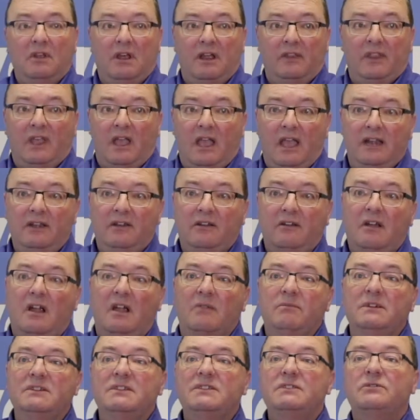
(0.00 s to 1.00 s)
on the
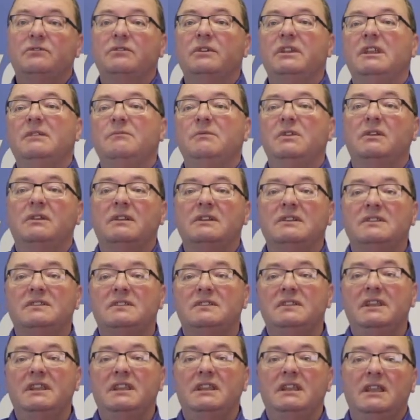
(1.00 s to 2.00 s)
hydrocarbon stream, you can
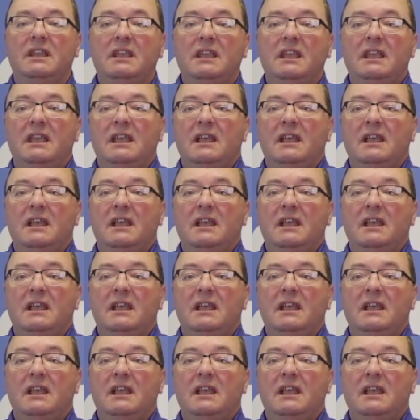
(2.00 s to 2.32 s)
see